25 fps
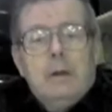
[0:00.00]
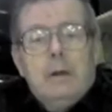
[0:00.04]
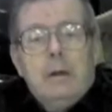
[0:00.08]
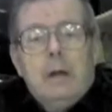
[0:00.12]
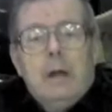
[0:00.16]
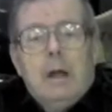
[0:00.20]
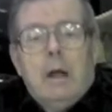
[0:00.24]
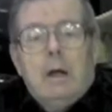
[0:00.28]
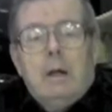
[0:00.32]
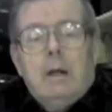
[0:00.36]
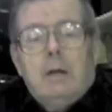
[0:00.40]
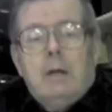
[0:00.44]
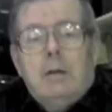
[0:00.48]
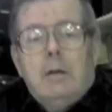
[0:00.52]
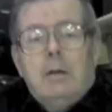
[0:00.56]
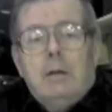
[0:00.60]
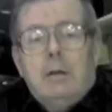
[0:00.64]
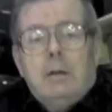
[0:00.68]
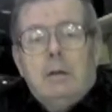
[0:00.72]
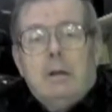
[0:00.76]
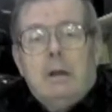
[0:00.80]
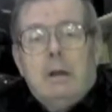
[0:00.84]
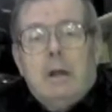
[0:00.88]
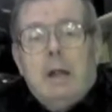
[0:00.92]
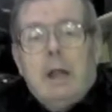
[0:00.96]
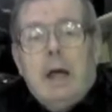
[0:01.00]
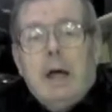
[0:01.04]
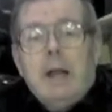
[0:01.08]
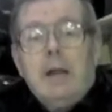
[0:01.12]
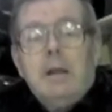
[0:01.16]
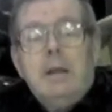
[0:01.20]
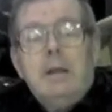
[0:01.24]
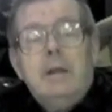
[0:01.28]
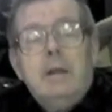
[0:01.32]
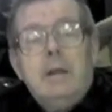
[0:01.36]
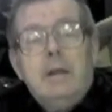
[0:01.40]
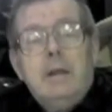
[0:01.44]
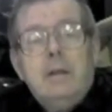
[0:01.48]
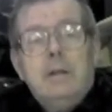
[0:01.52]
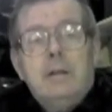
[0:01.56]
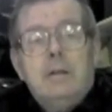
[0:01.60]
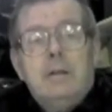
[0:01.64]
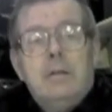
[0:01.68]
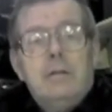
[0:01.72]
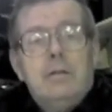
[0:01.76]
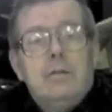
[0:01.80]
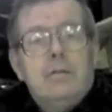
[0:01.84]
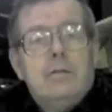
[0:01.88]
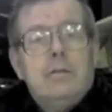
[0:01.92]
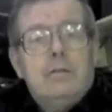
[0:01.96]
images of a firefighter
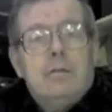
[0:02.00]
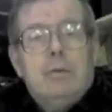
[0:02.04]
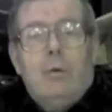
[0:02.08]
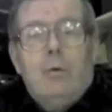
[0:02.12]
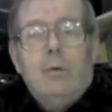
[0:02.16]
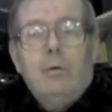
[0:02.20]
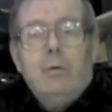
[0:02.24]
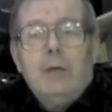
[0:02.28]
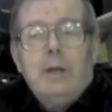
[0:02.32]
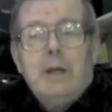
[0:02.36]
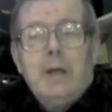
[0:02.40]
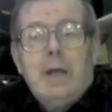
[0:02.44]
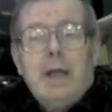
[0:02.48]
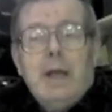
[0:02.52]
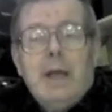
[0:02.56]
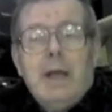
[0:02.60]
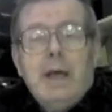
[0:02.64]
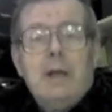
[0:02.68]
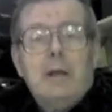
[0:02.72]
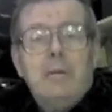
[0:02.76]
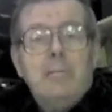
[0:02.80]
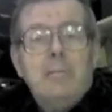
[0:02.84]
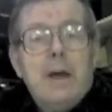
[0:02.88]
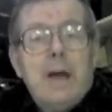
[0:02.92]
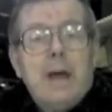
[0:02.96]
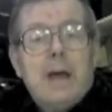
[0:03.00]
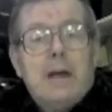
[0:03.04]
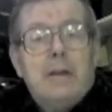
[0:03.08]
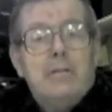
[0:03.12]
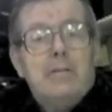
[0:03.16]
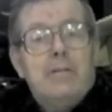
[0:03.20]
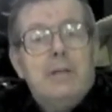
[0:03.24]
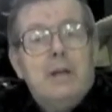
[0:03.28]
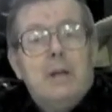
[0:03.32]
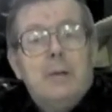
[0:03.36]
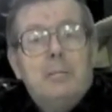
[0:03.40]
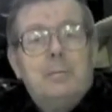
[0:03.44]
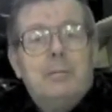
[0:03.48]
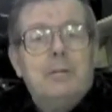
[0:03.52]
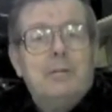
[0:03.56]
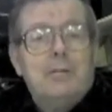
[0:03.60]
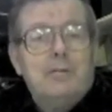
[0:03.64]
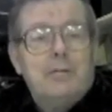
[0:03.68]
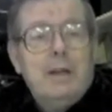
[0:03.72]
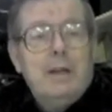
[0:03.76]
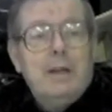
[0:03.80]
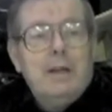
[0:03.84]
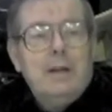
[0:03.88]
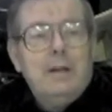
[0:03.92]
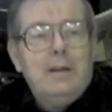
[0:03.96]
hanging on tight and standing on
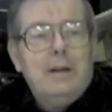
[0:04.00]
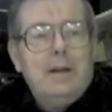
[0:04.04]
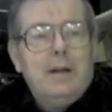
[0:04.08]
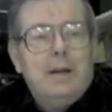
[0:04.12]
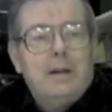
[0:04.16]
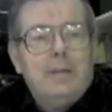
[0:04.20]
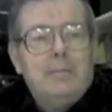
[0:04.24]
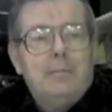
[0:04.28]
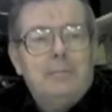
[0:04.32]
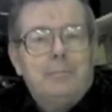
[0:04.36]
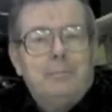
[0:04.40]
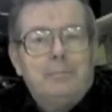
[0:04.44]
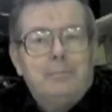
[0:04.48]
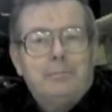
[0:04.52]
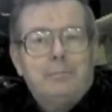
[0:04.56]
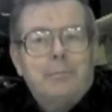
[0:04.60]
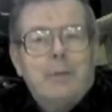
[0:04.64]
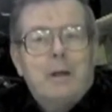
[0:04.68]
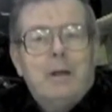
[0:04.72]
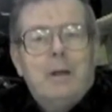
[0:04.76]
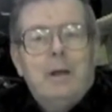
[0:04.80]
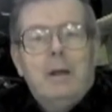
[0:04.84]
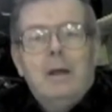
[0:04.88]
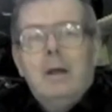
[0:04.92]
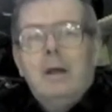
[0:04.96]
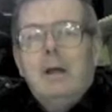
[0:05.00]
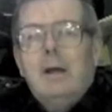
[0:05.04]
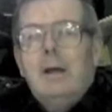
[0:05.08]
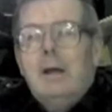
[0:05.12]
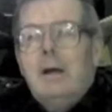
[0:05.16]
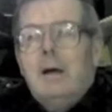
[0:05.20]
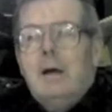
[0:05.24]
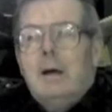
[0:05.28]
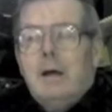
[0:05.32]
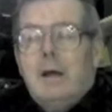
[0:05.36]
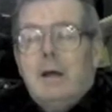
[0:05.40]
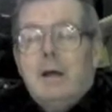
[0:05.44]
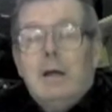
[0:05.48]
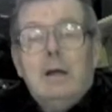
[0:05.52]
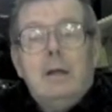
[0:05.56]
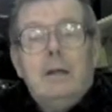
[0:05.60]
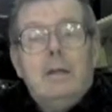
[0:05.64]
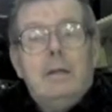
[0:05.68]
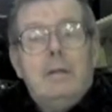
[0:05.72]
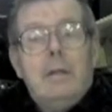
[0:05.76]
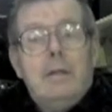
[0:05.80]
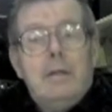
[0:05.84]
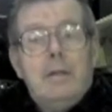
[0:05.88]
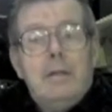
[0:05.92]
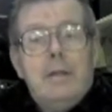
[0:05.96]
the back step.
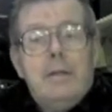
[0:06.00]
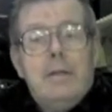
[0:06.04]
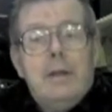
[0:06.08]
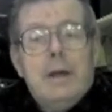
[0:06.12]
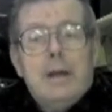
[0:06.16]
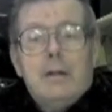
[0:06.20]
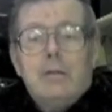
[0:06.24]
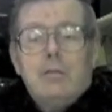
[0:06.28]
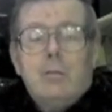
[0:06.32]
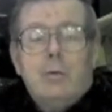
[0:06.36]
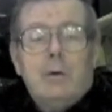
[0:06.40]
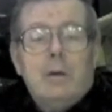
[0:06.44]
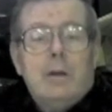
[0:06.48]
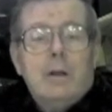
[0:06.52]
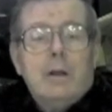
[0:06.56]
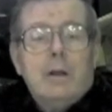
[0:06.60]
Problem is,